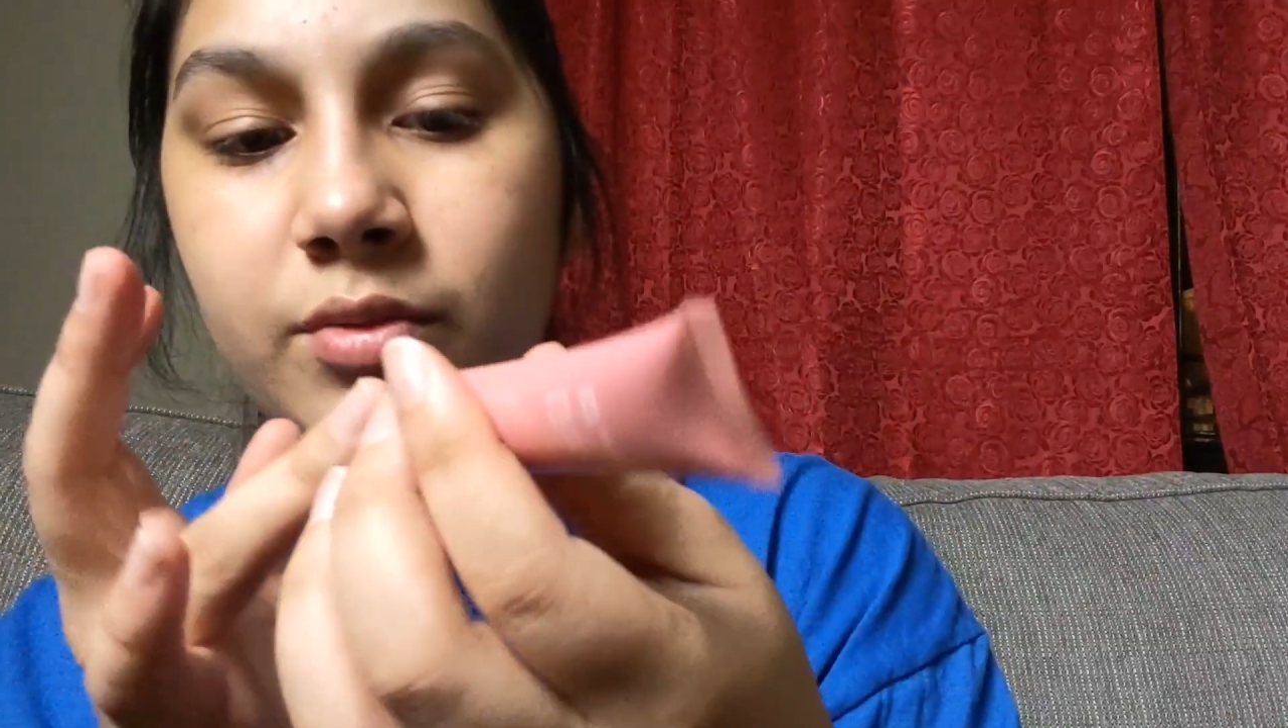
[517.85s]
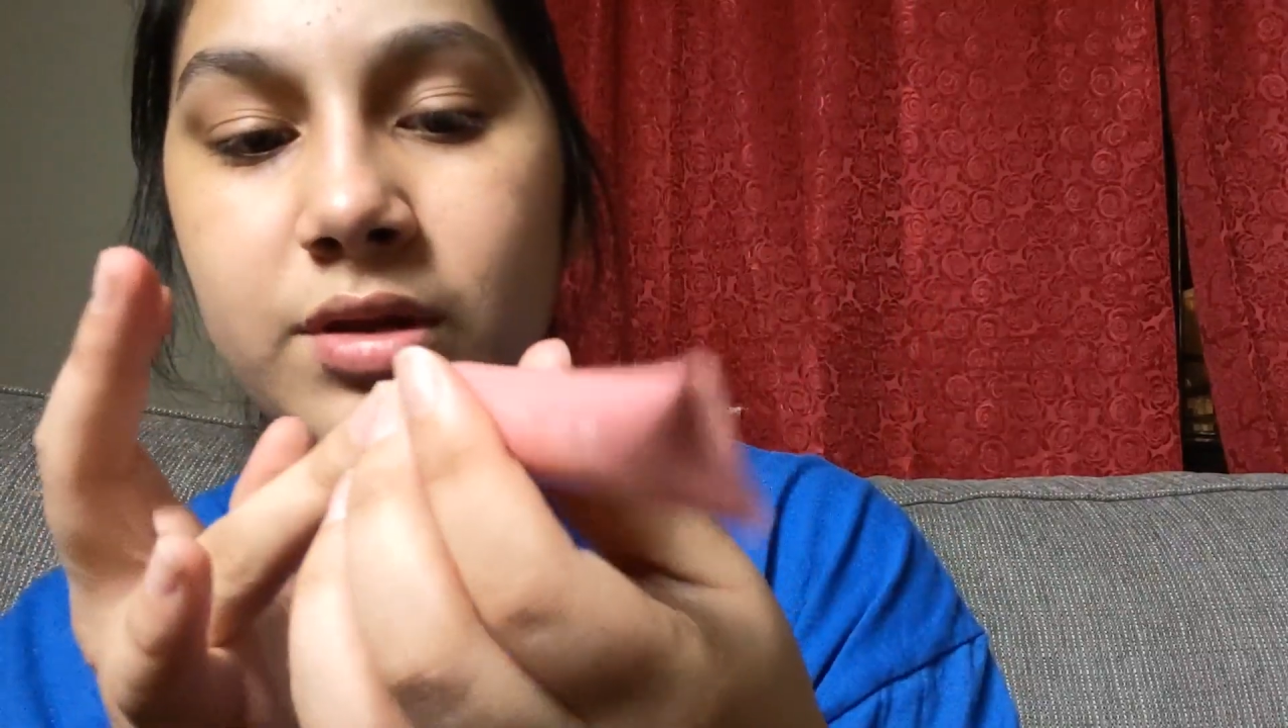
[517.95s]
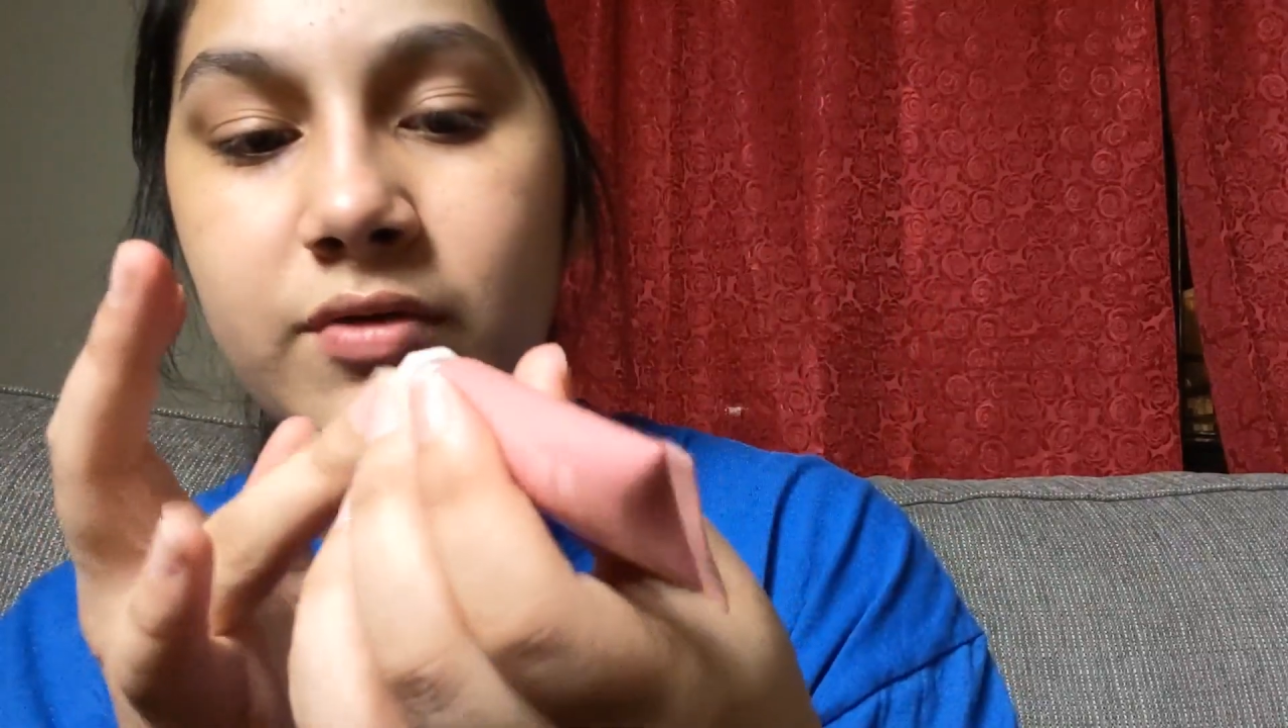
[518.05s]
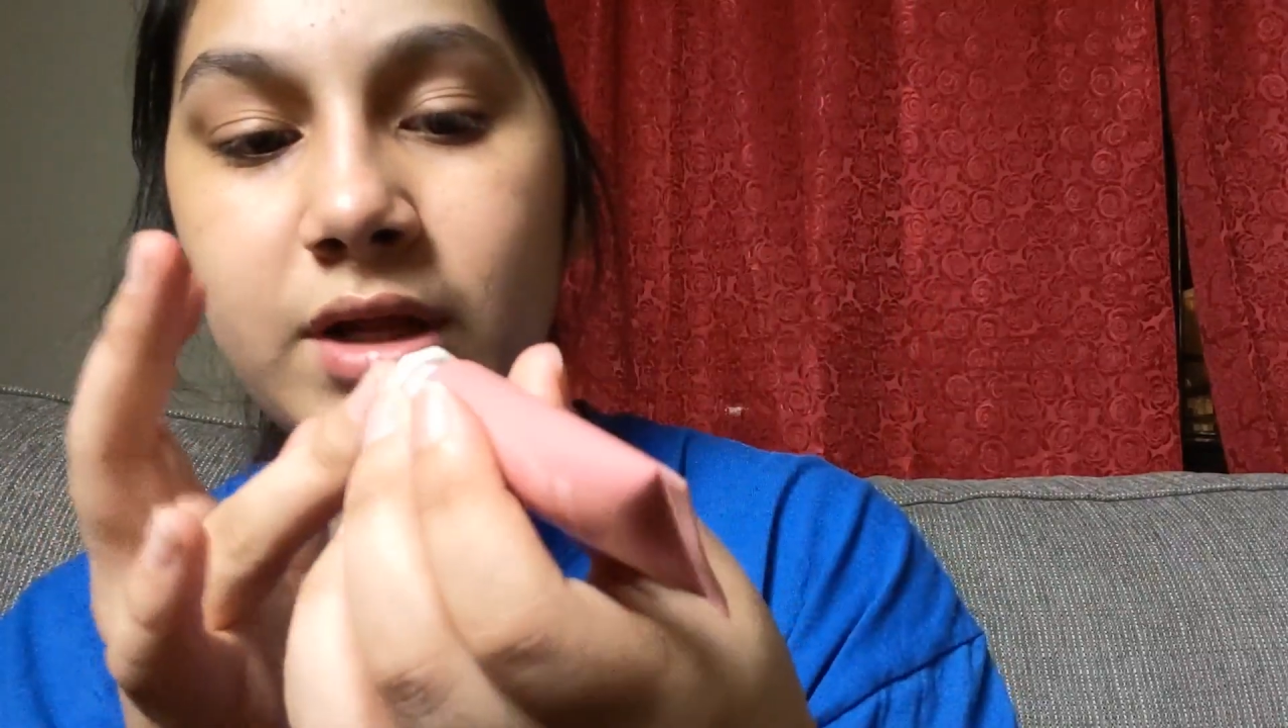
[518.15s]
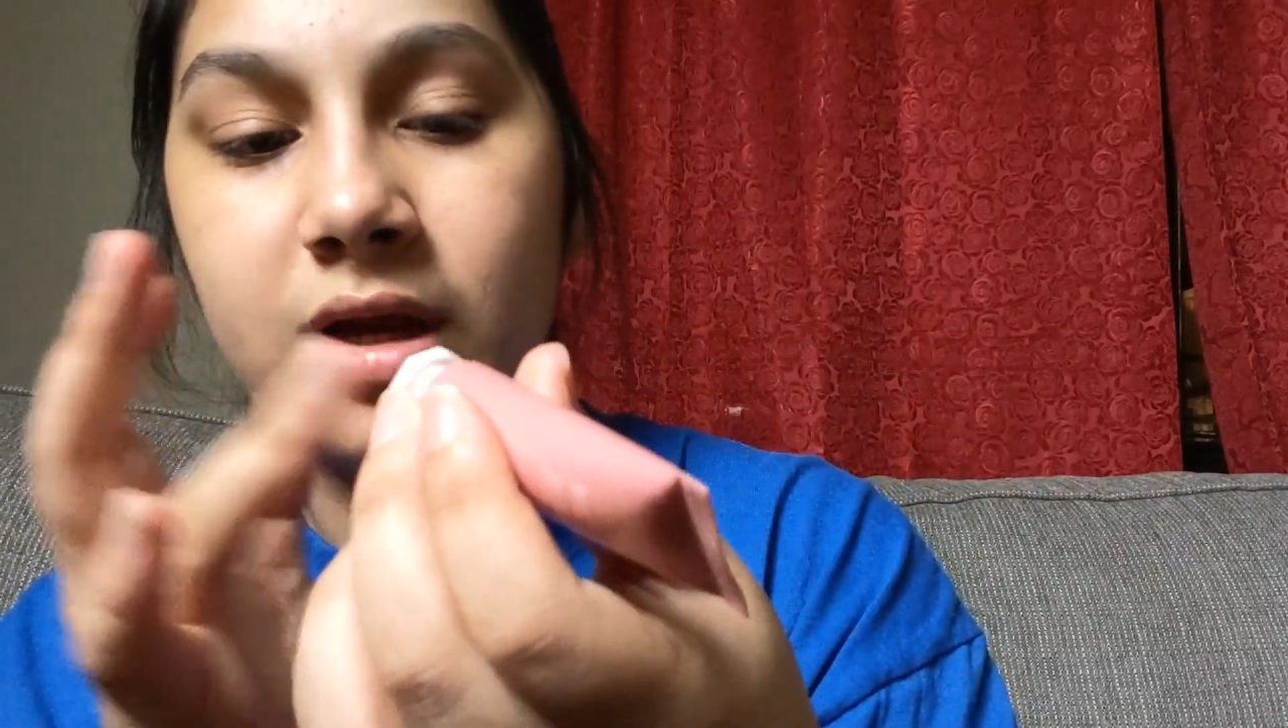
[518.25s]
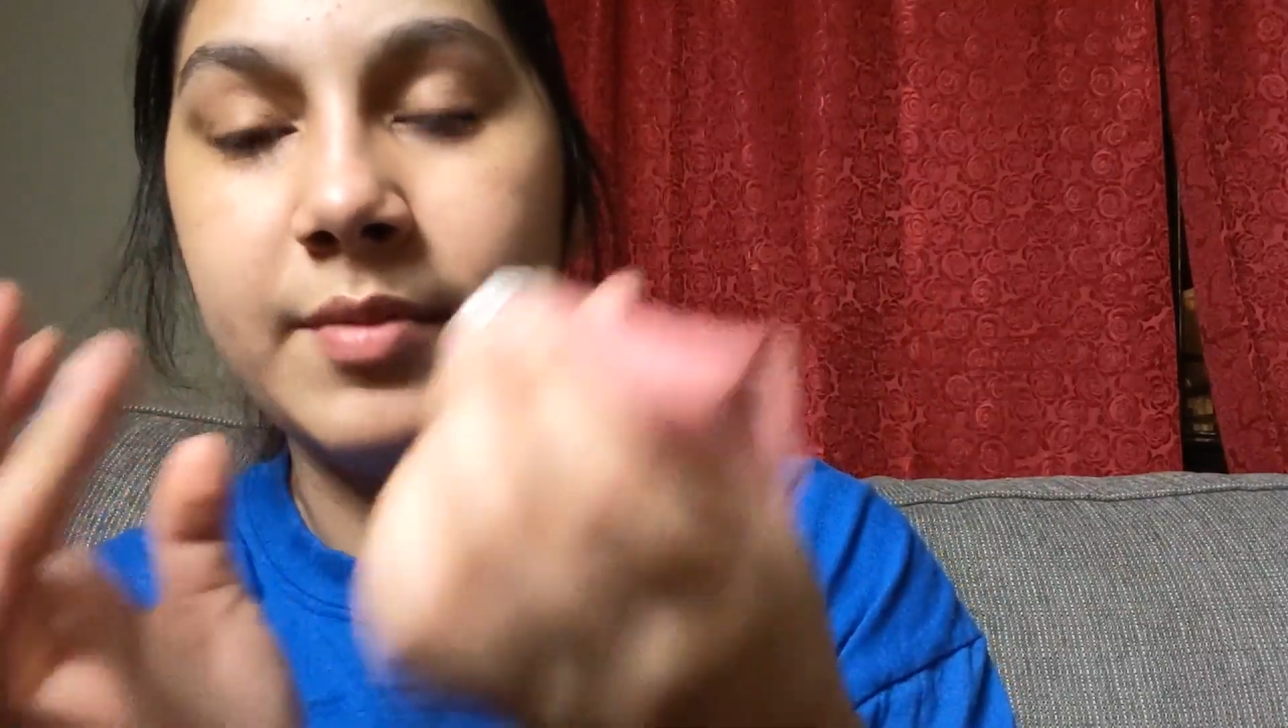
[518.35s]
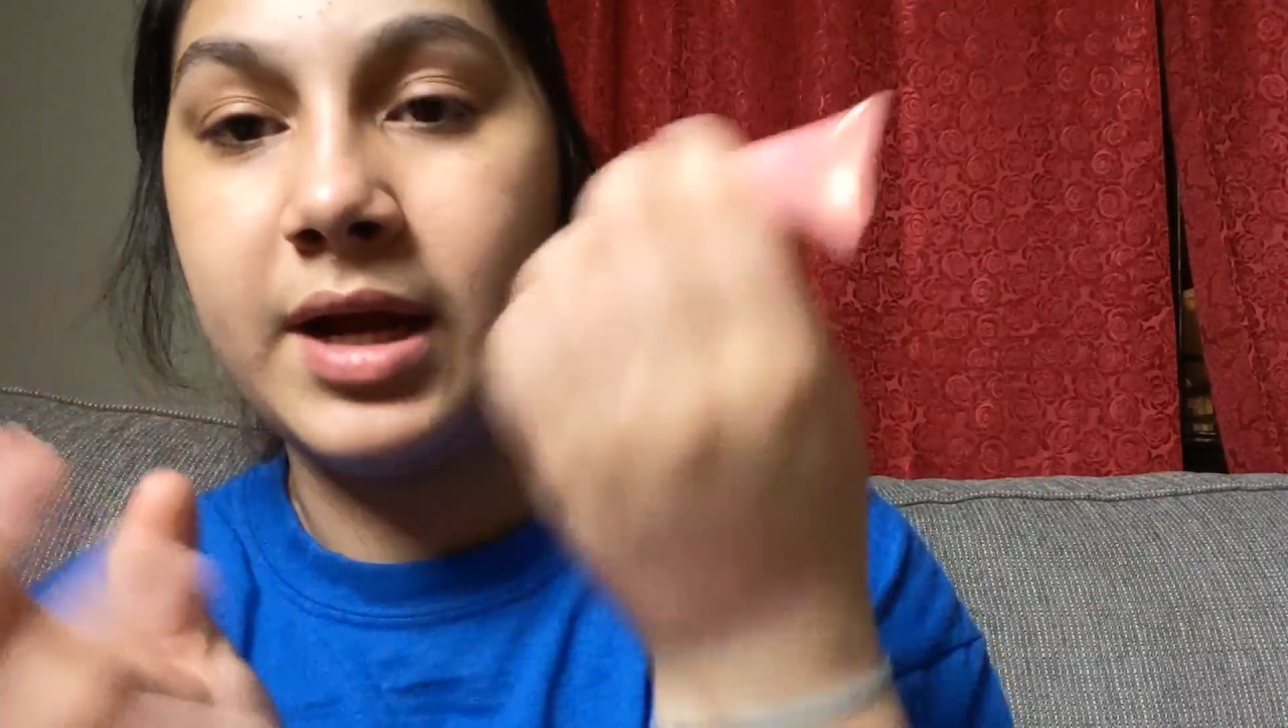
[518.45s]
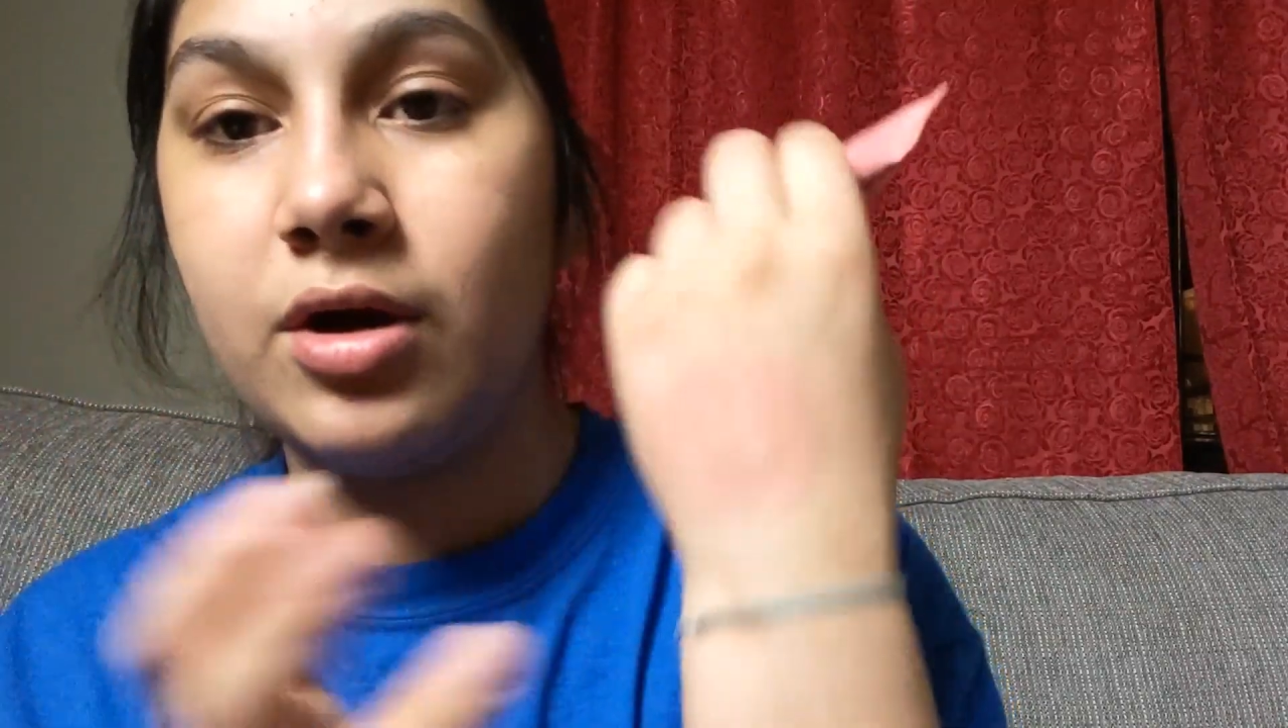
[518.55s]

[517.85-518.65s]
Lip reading: it was already coming